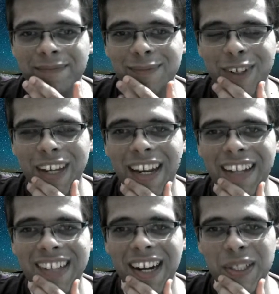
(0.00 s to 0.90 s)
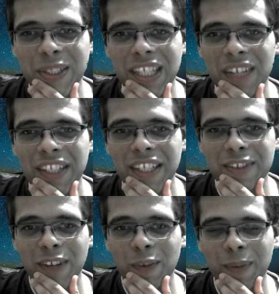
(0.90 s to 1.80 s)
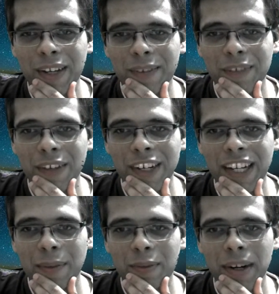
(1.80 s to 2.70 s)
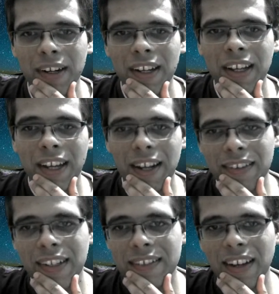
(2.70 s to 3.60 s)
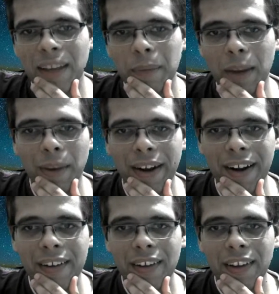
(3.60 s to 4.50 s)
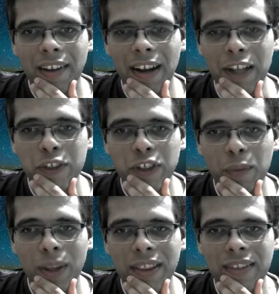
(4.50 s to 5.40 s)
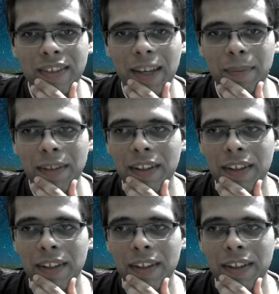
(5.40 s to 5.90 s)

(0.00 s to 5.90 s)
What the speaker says: okay, it's hard to say whether it's one of my favorite games, but it's a decent game that I played, and I should have won this game.